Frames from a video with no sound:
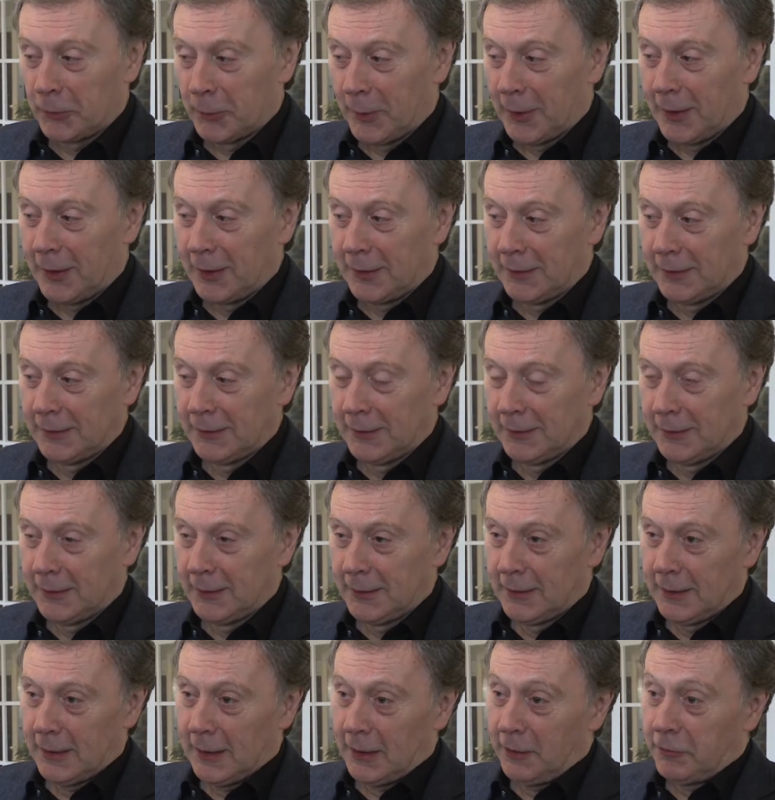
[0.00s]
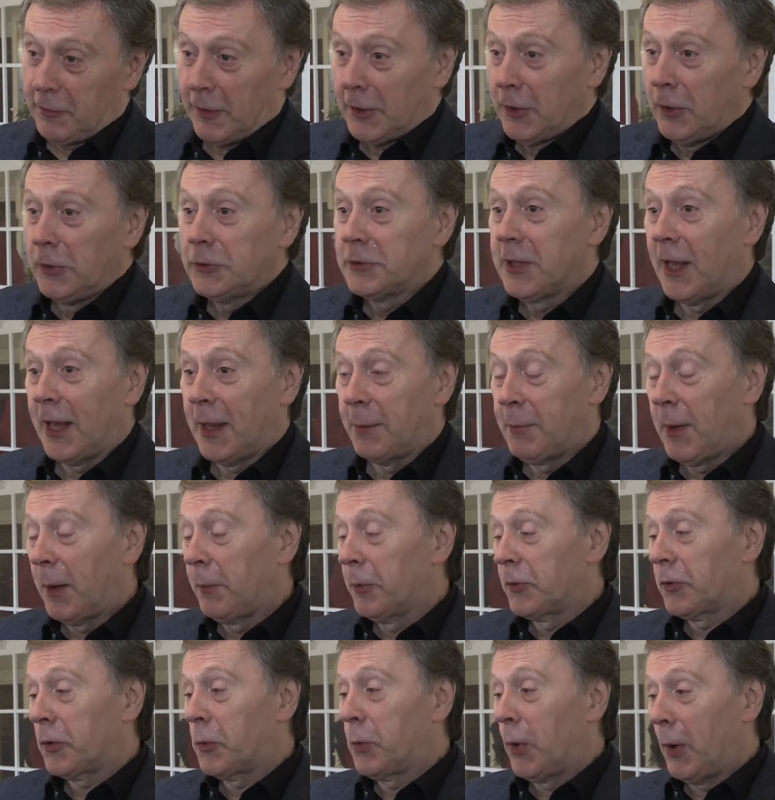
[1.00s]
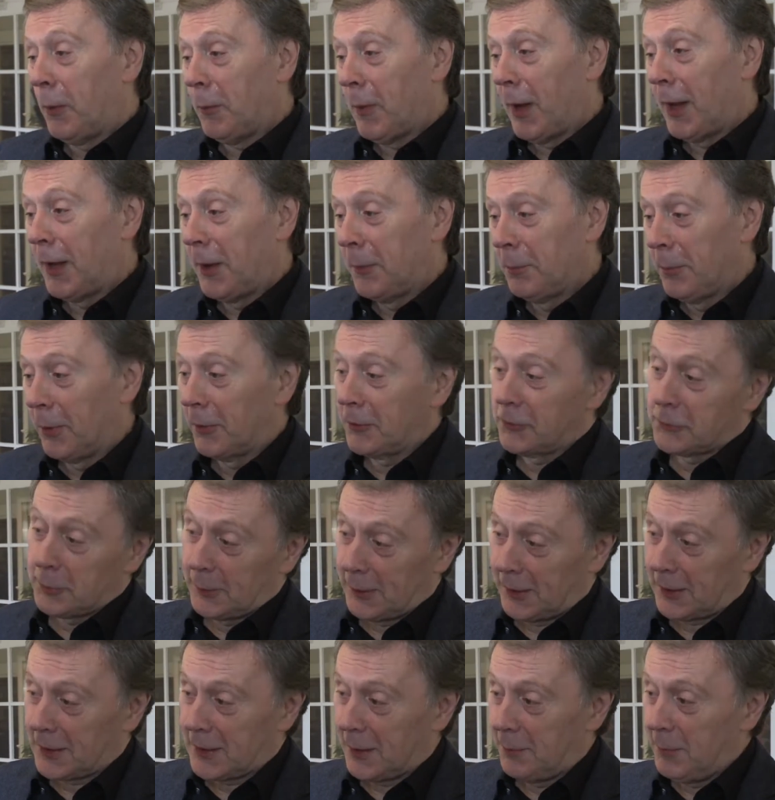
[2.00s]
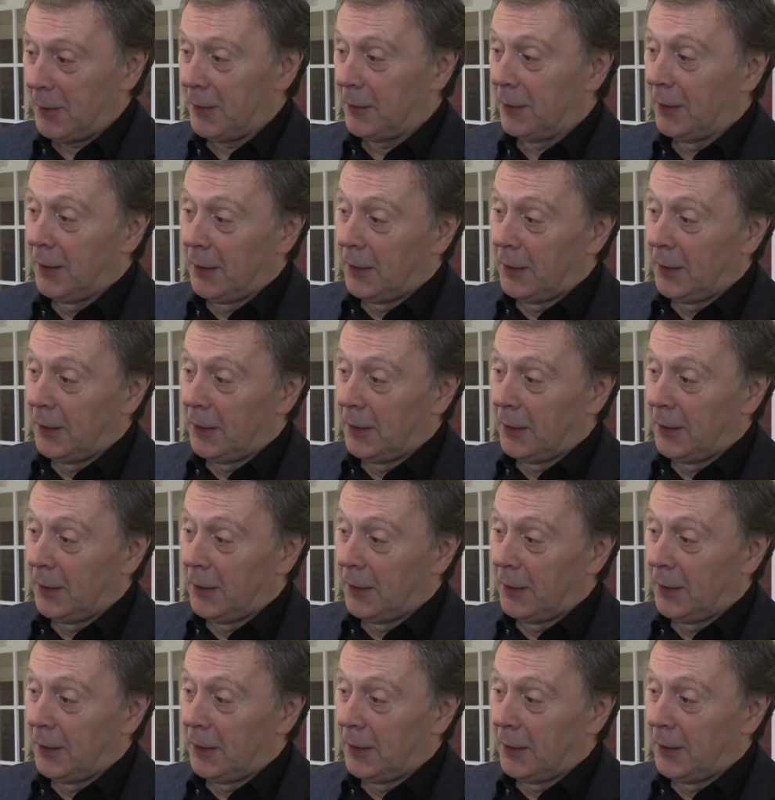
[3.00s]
Noir. And in fact, usually I'm able to quote my own books when I come here.